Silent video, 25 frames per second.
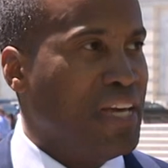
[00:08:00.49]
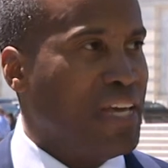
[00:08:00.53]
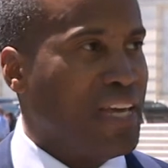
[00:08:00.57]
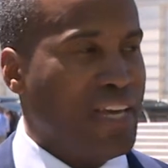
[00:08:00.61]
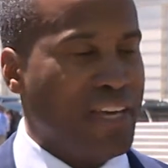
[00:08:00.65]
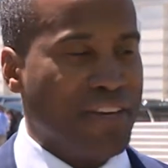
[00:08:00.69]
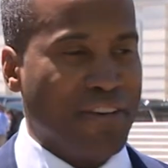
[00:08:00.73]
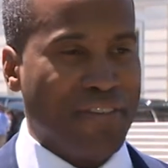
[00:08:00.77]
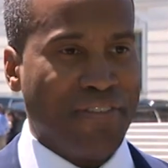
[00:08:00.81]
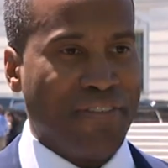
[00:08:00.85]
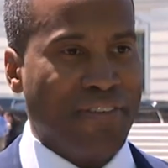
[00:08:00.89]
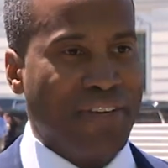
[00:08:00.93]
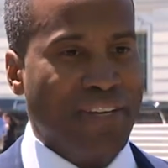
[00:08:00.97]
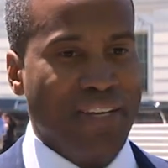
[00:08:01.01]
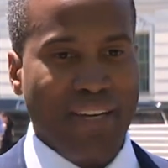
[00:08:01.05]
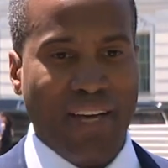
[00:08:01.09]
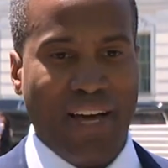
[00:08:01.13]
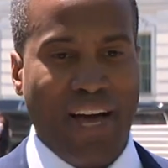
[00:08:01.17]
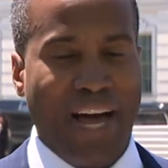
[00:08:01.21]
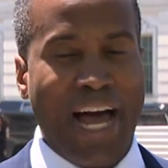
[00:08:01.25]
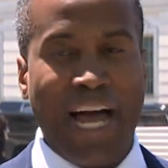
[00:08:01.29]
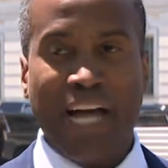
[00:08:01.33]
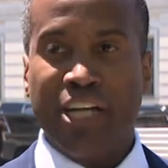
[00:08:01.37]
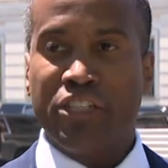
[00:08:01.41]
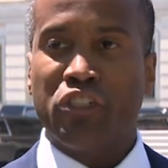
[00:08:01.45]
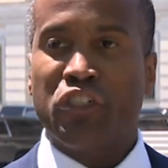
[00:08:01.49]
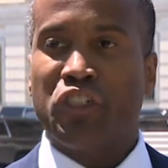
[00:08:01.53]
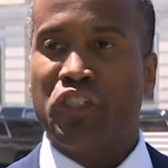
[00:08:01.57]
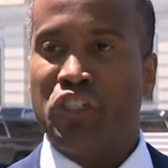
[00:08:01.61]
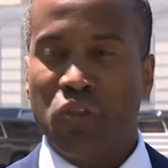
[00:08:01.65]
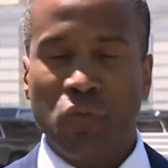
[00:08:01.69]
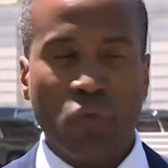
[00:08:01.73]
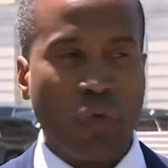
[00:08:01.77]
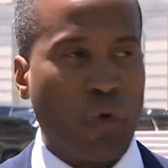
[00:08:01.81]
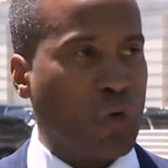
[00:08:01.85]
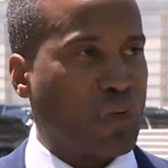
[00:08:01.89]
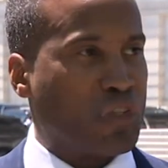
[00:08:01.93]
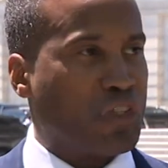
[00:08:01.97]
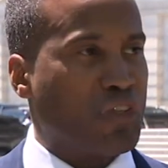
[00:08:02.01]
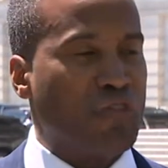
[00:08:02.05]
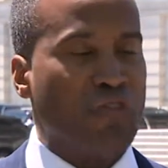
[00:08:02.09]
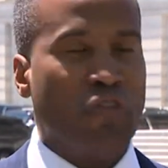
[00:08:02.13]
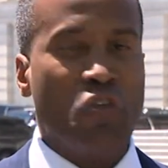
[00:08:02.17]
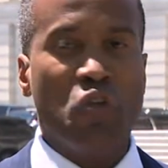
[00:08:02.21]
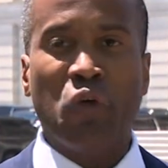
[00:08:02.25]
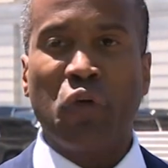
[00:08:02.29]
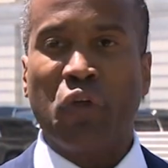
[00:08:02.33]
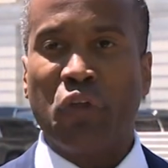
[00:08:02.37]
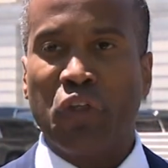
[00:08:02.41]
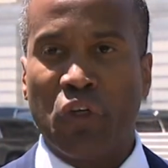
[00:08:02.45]
if hydrogen works, if
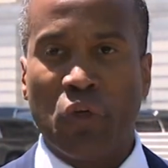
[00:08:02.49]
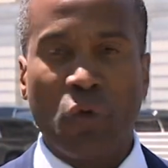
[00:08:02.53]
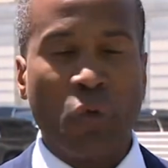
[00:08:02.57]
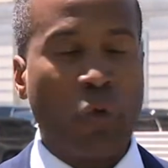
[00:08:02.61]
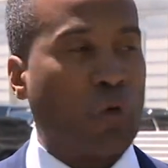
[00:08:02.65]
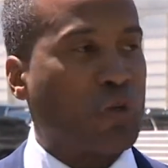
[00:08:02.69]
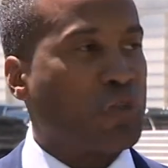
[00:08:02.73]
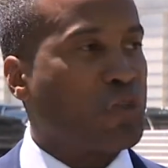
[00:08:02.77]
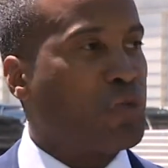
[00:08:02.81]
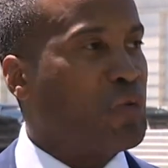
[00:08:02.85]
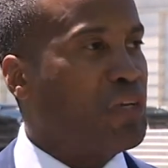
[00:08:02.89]
nuclear works,